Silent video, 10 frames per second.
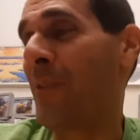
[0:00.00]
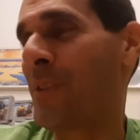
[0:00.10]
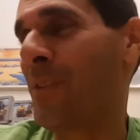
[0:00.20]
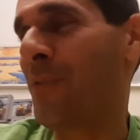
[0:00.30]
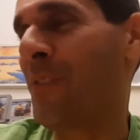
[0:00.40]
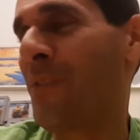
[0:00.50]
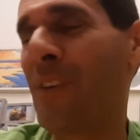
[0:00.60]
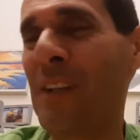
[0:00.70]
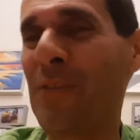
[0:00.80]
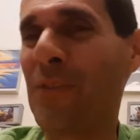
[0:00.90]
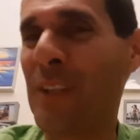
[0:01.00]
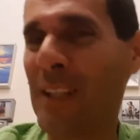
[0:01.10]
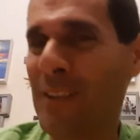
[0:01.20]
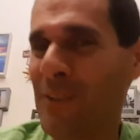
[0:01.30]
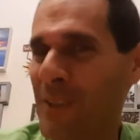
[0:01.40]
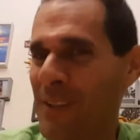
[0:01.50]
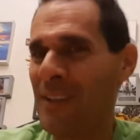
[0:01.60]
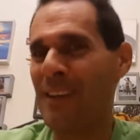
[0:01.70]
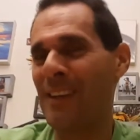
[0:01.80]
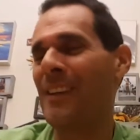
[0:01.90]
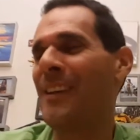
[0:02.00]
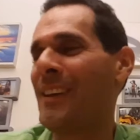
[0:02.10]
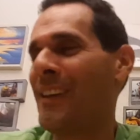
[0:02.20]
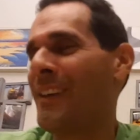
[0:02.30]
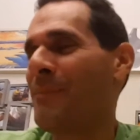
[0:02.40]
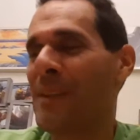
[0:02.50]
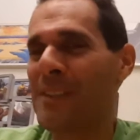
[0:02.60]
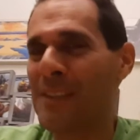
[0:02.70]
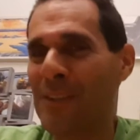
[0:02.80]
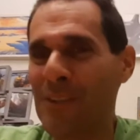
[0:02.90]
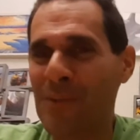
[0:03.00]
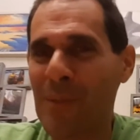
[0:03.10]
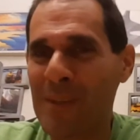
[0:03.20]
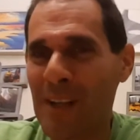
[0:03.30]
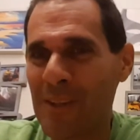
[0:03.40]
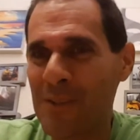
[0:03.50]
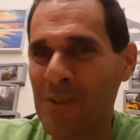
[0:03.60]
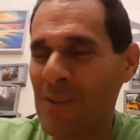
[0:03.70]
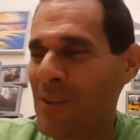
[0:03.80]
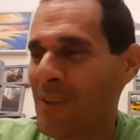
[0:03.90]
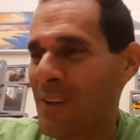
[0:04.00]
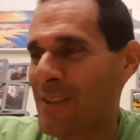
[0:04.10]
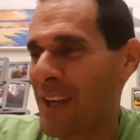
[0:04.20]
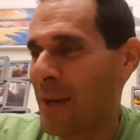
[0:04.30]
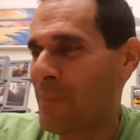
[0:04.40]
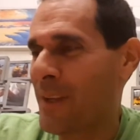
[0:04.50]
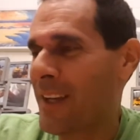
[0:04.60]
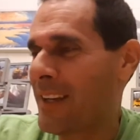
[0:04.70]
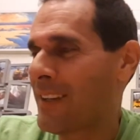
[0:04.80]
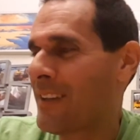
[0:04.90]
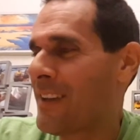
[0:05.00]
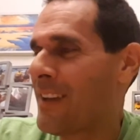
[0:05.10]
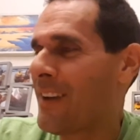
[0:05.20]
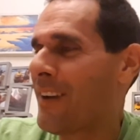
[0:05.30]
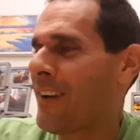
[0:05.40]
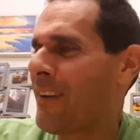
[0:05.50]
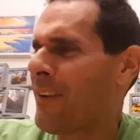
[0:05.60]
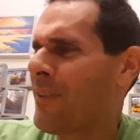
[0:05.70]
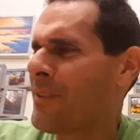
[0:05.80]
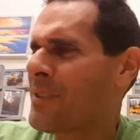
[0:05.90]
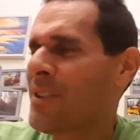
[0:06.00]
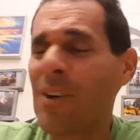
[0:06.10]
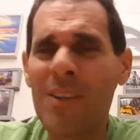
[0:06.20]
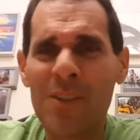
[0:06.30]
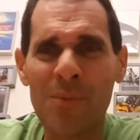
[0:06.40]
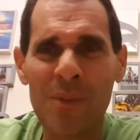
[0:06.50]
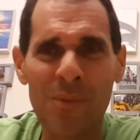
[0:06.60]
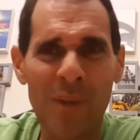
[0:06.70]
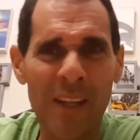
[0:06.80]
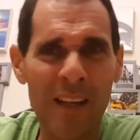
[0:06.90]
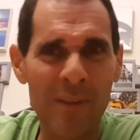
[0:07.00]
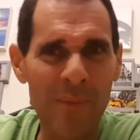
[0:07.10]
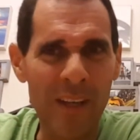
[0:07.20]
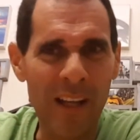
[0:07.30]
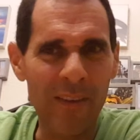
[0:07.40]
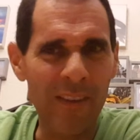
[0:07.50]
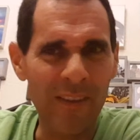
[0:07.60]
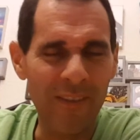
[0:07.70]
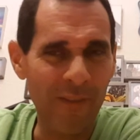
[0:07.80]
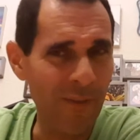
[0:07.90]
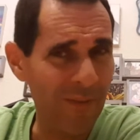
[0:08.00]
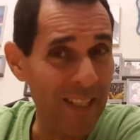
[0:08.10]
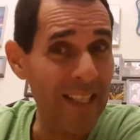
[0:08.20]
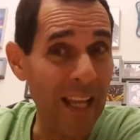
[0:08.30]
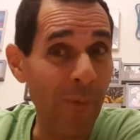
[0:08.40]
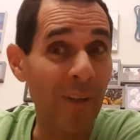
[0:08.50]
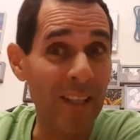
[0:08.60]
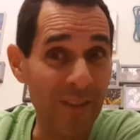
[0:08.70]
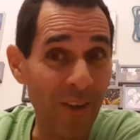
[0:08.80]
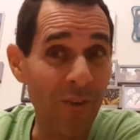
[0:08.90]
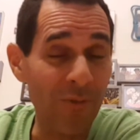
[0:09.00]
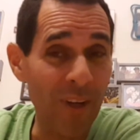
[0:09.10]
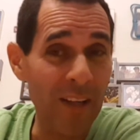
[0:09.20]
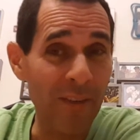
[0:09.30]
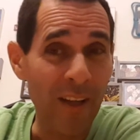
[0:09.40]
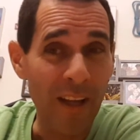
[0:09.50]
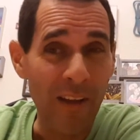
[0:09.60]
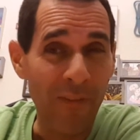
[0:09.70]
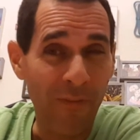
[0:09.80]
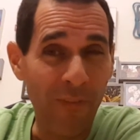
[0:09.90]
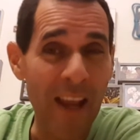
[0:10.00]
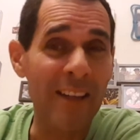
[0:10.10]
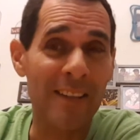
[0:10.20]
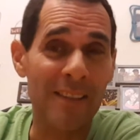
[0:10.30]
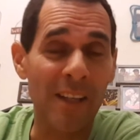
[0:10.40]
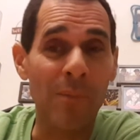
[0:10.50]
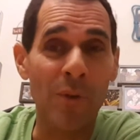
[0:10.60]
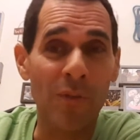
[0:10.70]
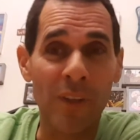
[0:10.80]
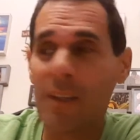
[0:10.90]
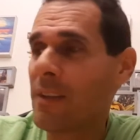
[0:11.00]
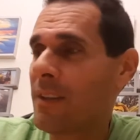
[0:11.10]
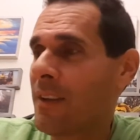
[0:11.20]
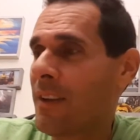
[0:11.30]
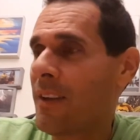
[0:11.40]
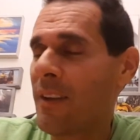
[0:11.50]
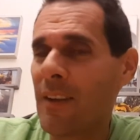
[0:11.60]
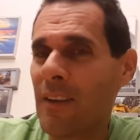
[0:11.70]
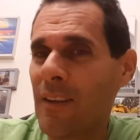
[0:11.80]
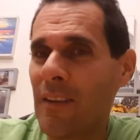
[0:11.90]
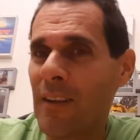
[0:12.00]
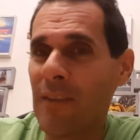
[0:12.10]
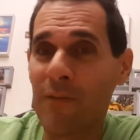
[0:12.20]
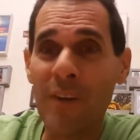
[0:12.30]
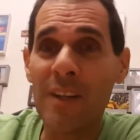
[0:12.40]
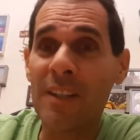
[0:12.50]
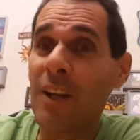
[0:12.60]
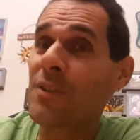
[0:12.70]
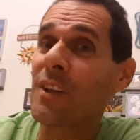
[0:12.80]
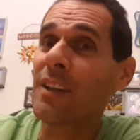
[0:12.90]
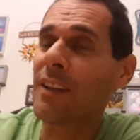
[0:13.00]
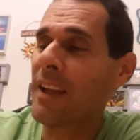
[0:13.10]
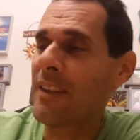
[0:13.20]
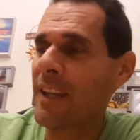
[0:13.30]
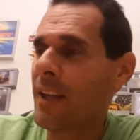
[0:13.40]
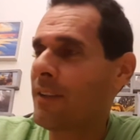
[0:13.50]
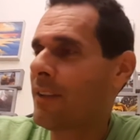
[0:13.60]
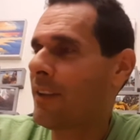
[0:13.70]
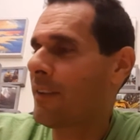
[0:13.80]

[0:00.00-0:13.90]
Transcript: that was a funny flick with Ben Stiller, Robert Downey Jr., and Jack Black. Stardust was one that you may not if you've seen that one. It's a great fantasy movie and very touching at the end.